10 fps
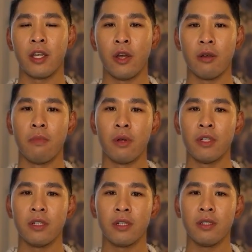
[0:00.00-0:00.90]
your
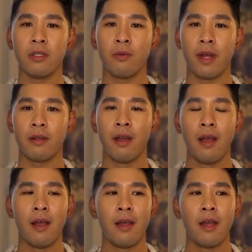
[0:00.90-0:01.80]
emotions when
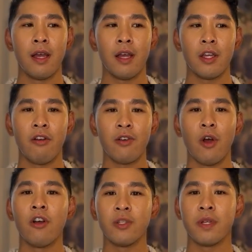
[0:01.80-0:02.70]
you're an
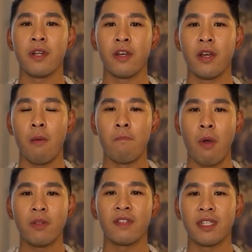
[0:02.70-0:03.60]
entrepreneur and
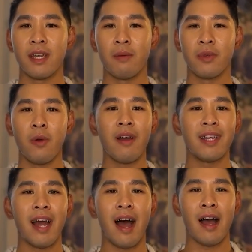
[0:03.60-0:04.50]
most of the time you are
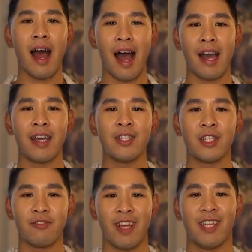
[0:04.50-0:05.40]
in high
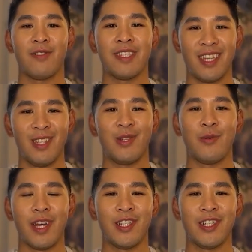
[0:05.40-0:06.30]
stressful
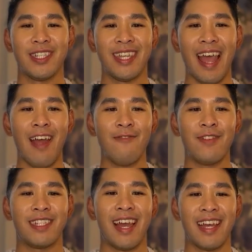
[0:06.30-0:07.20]
situations. Every
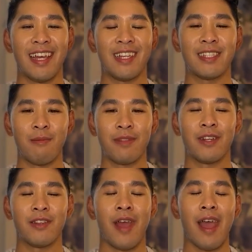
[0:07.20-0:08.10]
day is
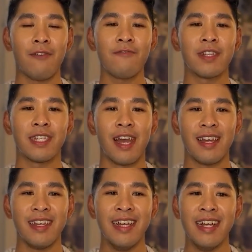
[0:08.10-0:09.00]
something new. Every
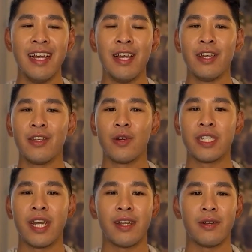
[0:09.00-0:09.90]
day you're
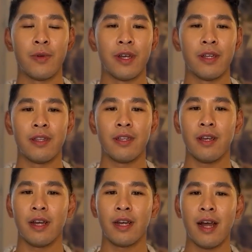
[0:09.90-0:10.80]
dealing with
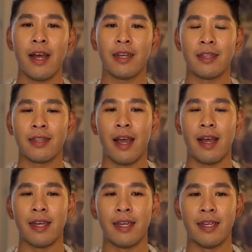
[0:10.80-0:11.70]
a client
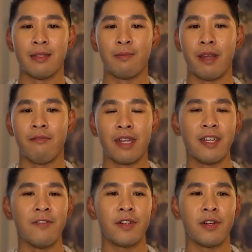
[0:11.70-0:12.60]
that is being really
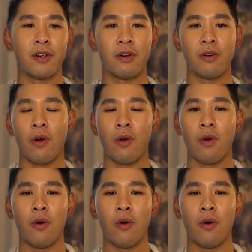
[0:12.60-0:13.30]
difficult.